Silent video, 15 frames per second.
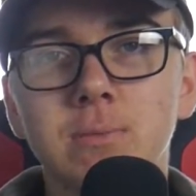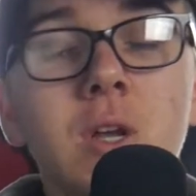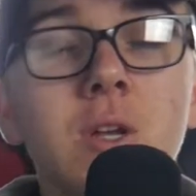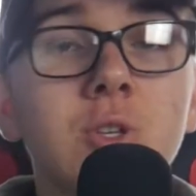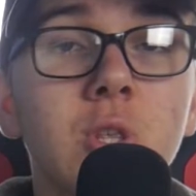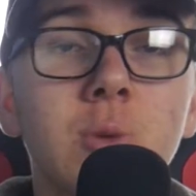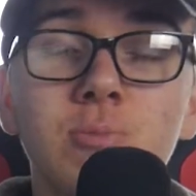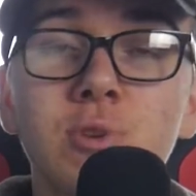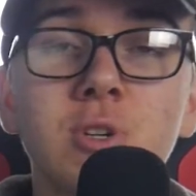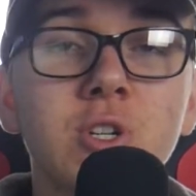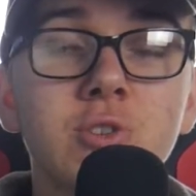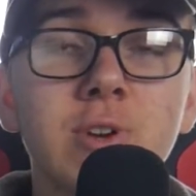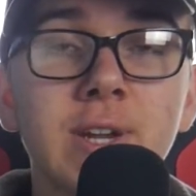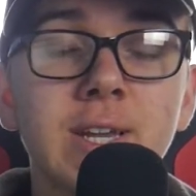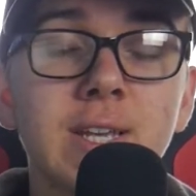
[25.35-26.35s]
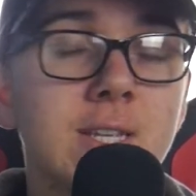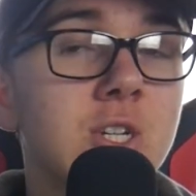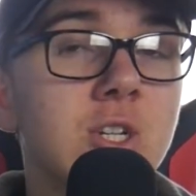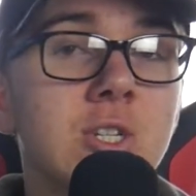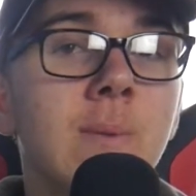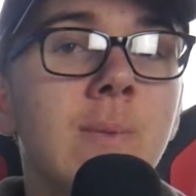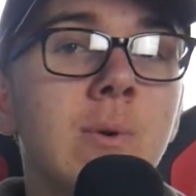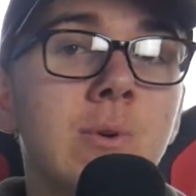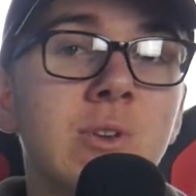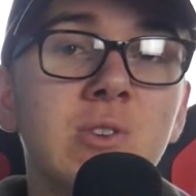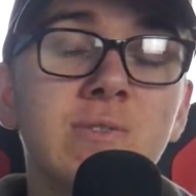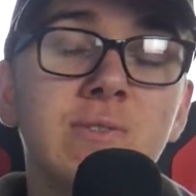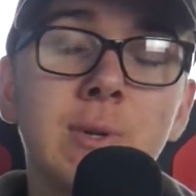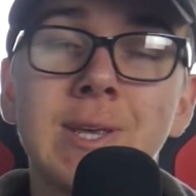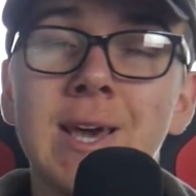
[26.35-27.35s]
So the print string is just something we use
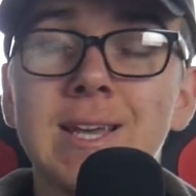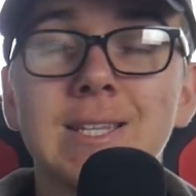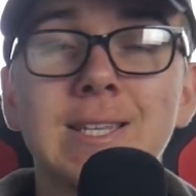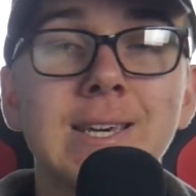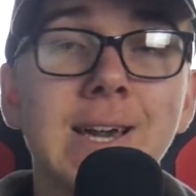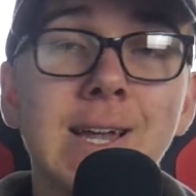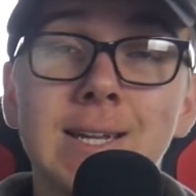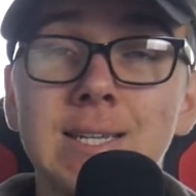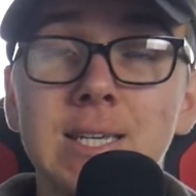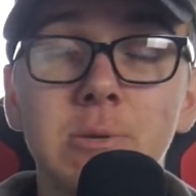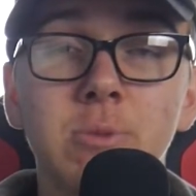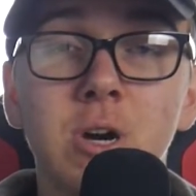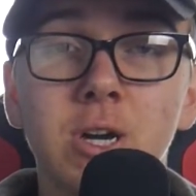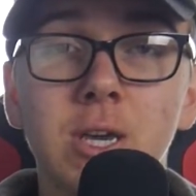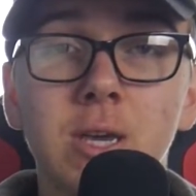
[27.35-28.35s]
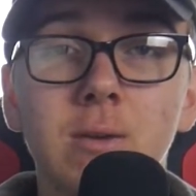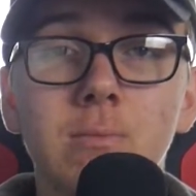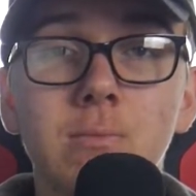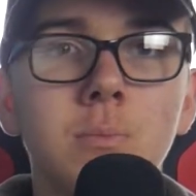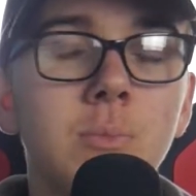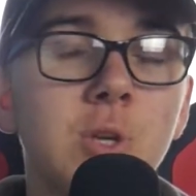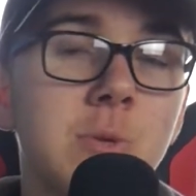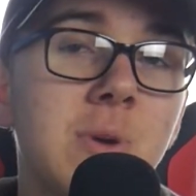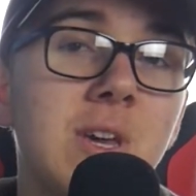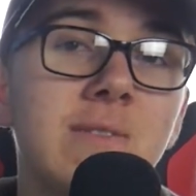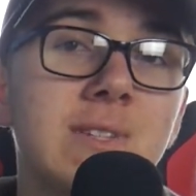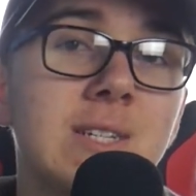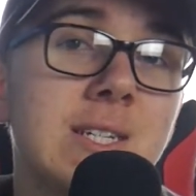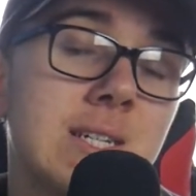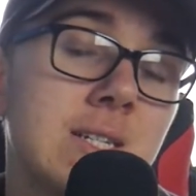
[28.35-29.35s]
for testing and debugging. But you may have
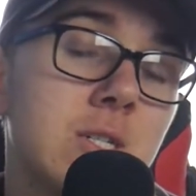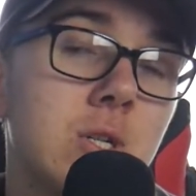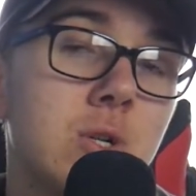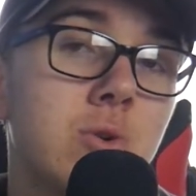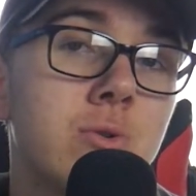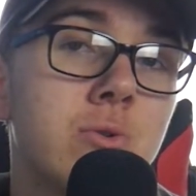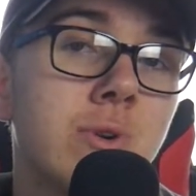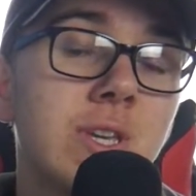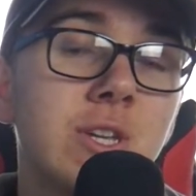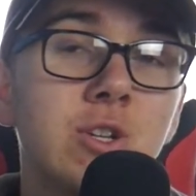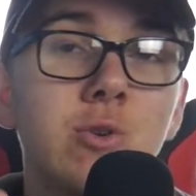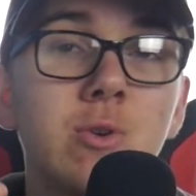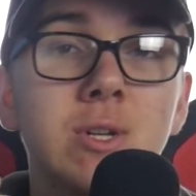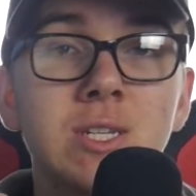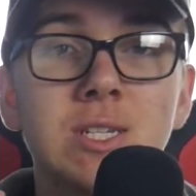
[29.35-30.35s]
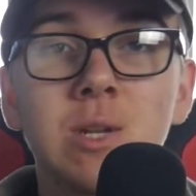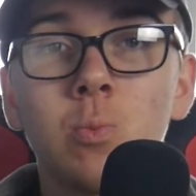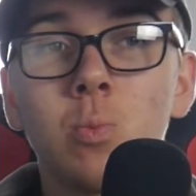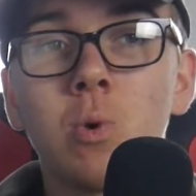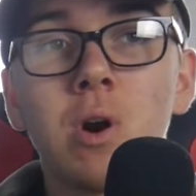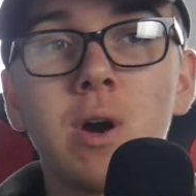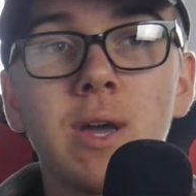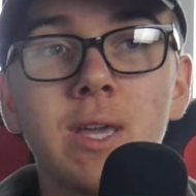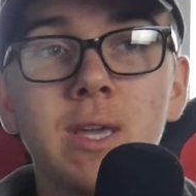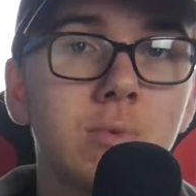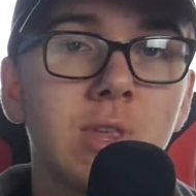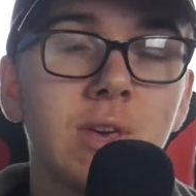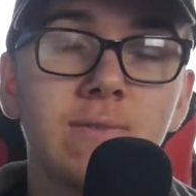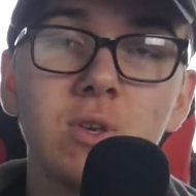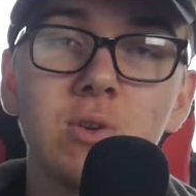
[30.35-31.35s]
seen it in a tutorial and you don't understand why
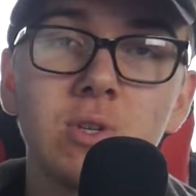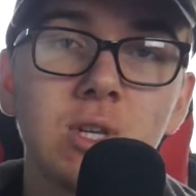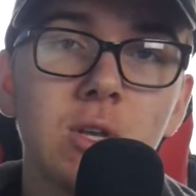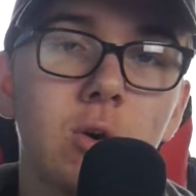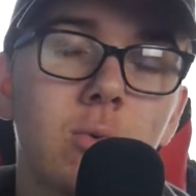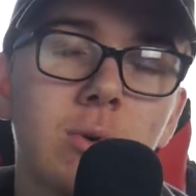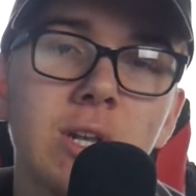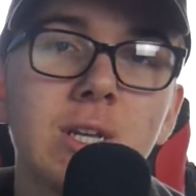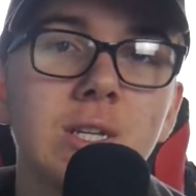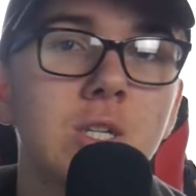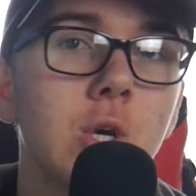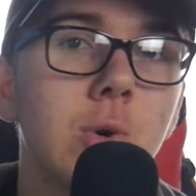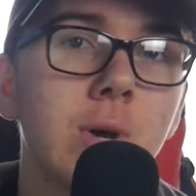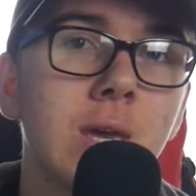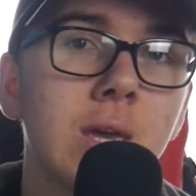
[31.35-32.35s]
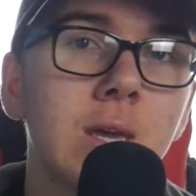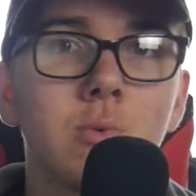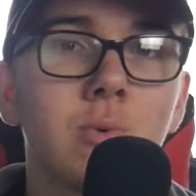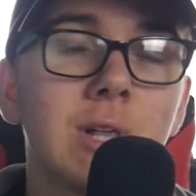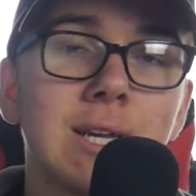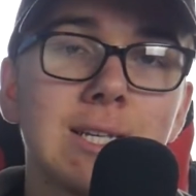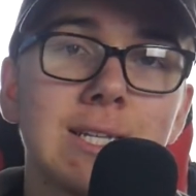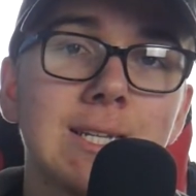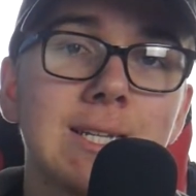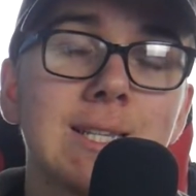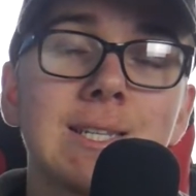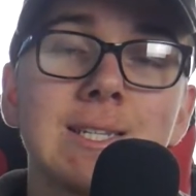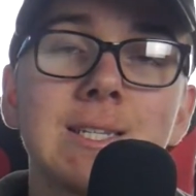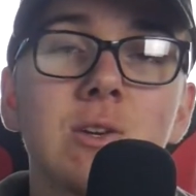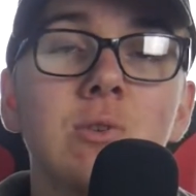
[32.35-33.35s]
they've used it or what it is doing. Well, like I said,
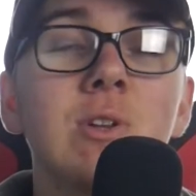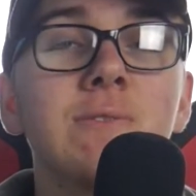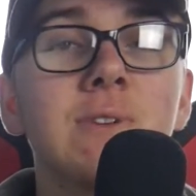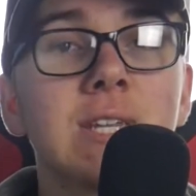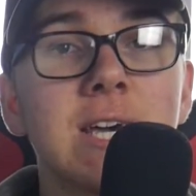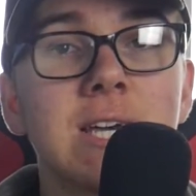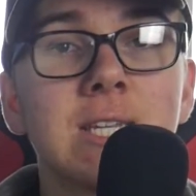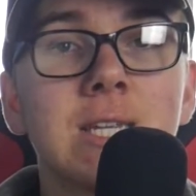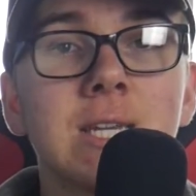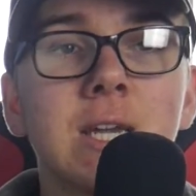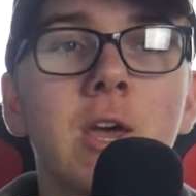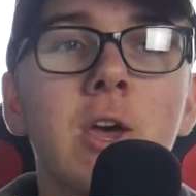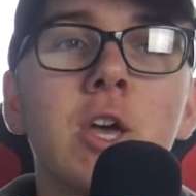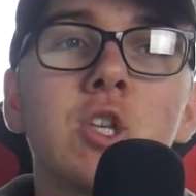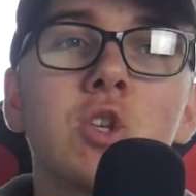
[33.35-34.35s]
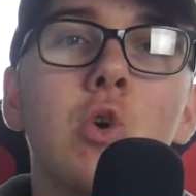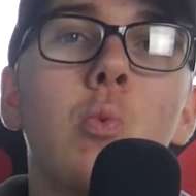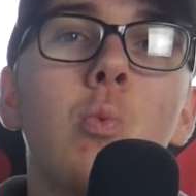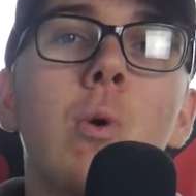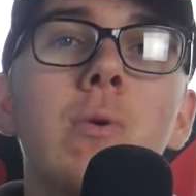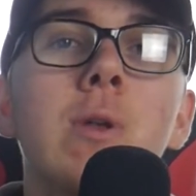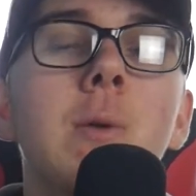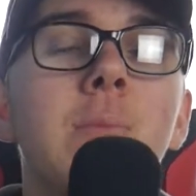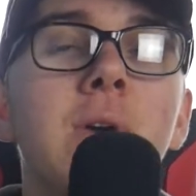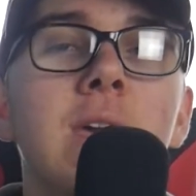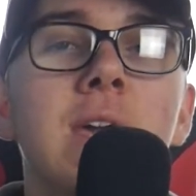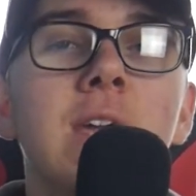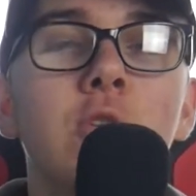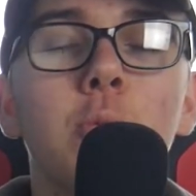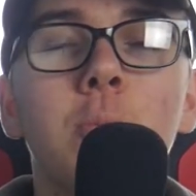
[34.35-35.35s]
this is only for testing, so it won't appear
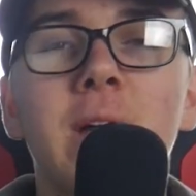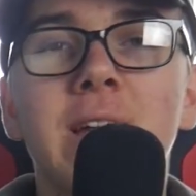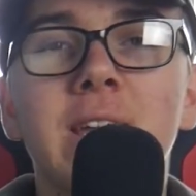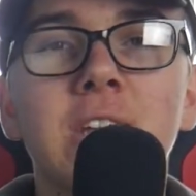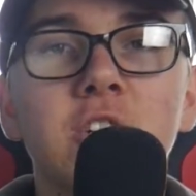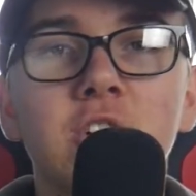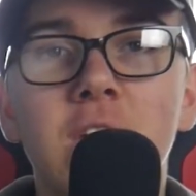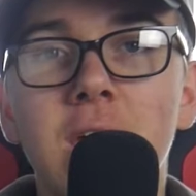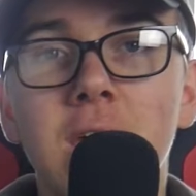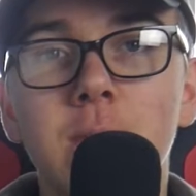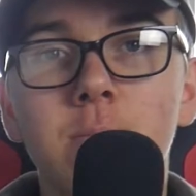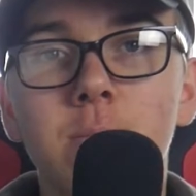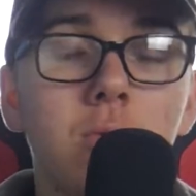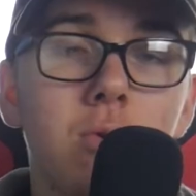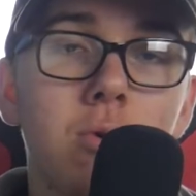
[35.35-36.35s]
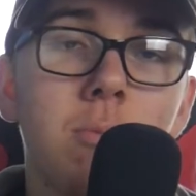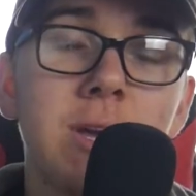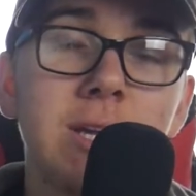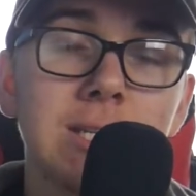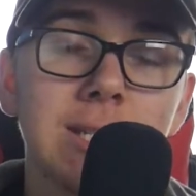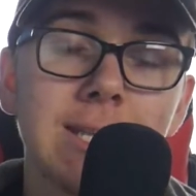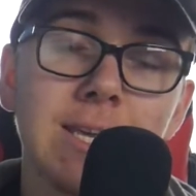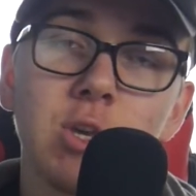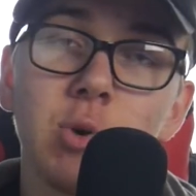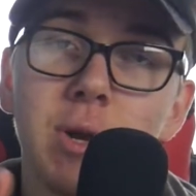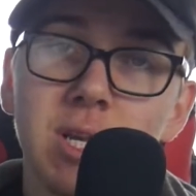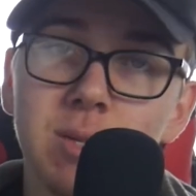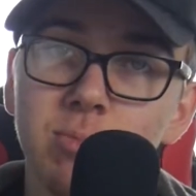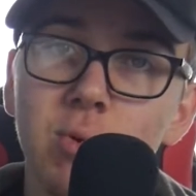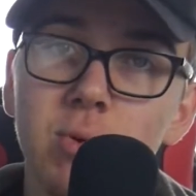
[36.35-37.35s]
in your packaged game, or basically your
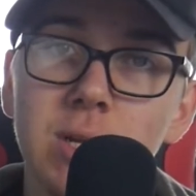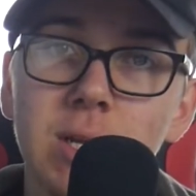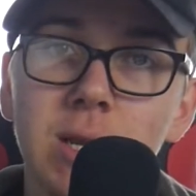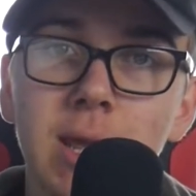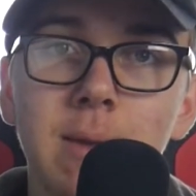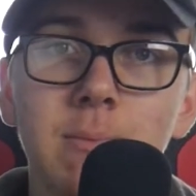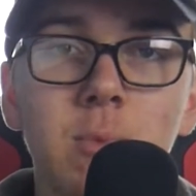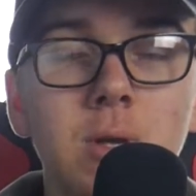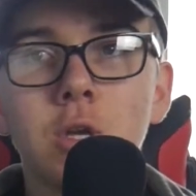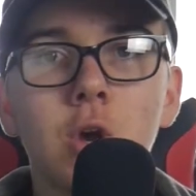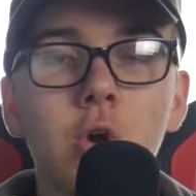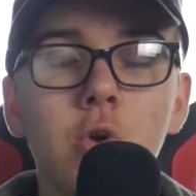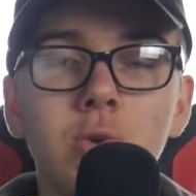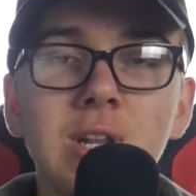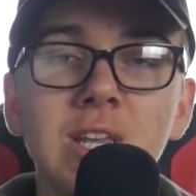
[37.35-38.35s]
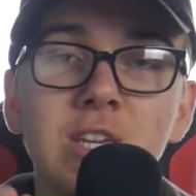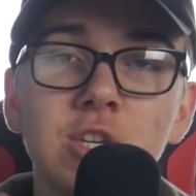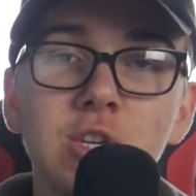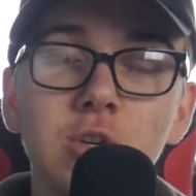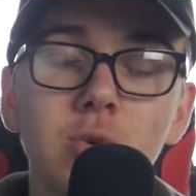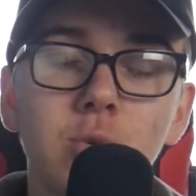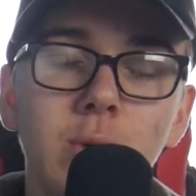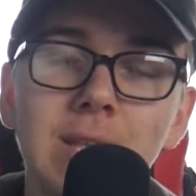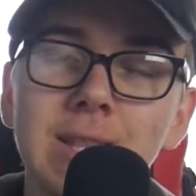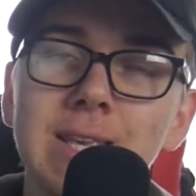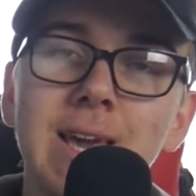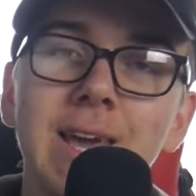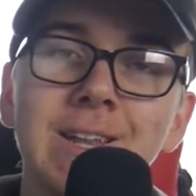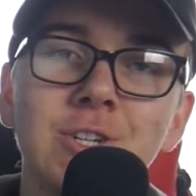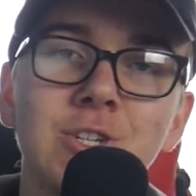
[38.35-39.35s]
exported game. Only you in the
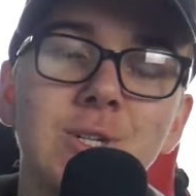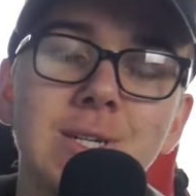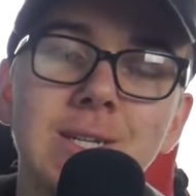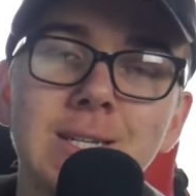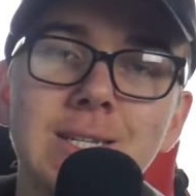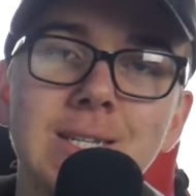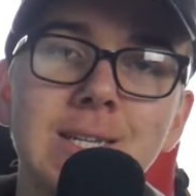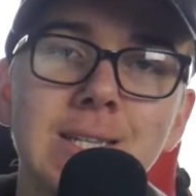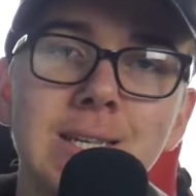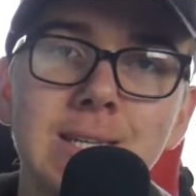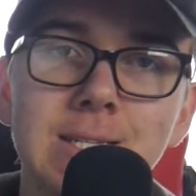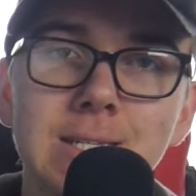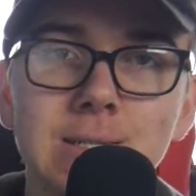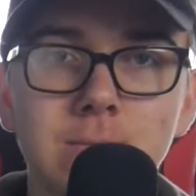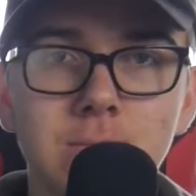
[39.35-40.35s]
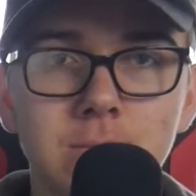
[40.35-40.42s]
engine can see this.